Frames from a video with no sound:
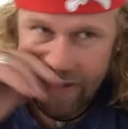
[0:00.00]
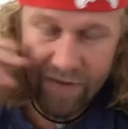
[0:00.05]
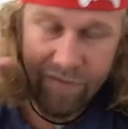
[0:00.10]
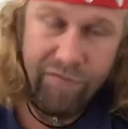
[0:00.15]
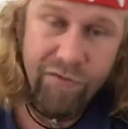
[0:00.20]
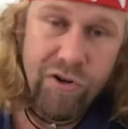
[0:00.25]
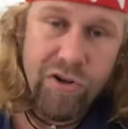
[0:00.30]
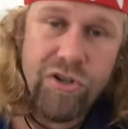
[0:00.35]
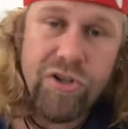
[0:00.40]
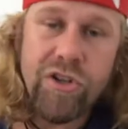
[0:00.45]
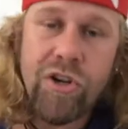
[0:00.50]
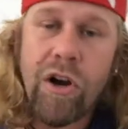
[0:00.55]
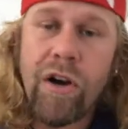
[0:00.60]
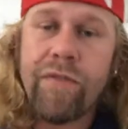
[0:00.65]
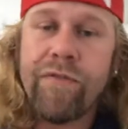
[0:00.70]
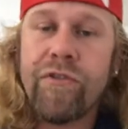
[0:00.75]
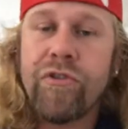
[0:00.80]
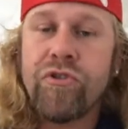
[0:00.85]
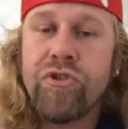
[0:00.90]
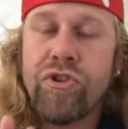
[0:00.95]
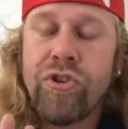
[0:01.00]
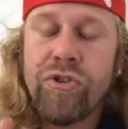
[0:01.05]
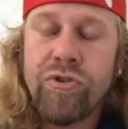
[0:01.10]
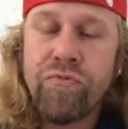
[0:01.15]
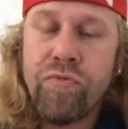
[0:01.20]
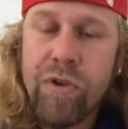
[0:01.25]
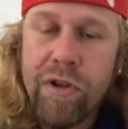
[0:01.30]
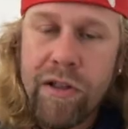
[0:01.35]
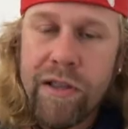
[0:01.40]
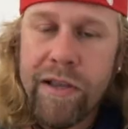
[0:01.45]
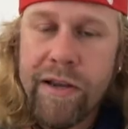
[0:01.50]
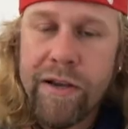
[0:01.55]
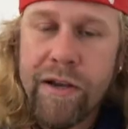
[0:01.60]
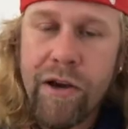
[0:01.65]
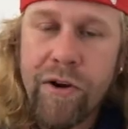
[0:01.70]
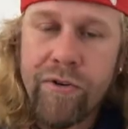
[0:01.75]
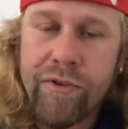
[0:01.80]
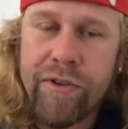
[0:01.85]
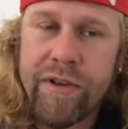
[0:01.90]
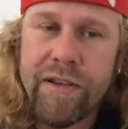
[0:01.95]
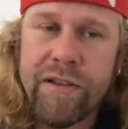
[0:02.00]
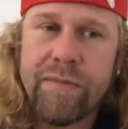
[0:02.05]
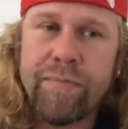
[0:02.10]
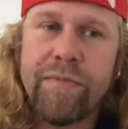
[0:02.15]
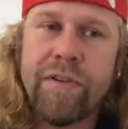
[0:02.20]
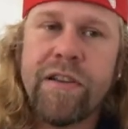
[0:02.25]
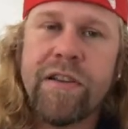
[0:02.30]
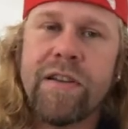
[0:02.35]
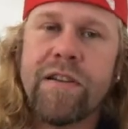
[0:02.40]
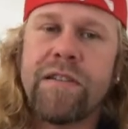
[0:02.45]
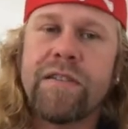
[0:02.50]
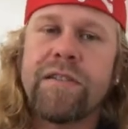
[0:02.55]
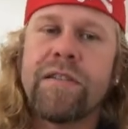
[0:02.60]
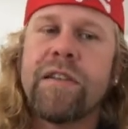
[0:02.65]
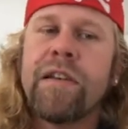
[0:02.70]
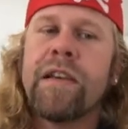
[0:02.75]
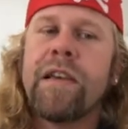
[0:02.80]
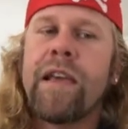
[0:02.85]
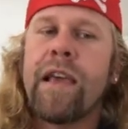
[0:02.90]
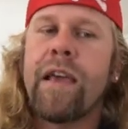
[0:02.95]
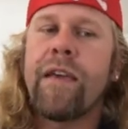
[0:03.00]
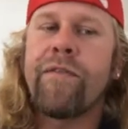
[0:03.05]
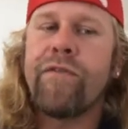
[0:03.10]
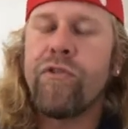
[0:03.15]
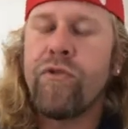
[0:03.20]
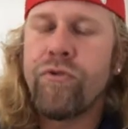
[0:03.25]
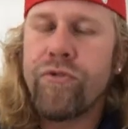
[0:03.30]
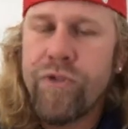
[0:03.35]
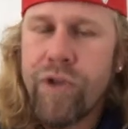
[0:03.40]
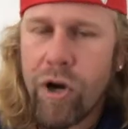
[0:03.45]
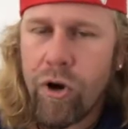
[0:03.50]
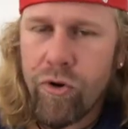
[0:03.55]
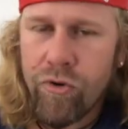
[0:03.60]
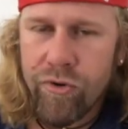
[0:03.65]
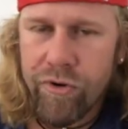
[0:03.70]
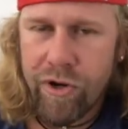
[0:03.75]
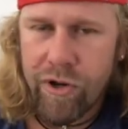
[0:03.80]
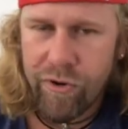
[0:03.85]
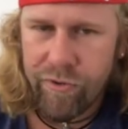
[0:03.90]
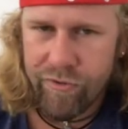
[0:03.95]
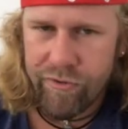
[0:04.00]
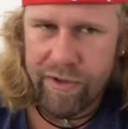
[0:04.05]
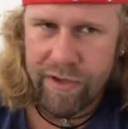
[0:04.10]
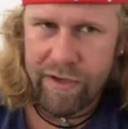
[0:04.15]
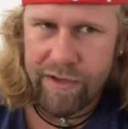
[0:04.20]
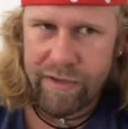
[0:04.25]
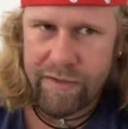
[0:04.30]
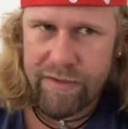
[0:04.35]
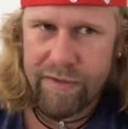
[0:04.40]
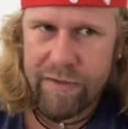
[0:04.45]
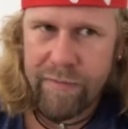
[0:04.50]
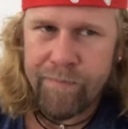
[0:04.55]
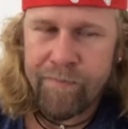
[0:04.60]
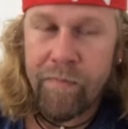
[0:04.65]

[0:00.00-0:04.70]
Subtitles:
First off, you should really know this, because if you don't know this,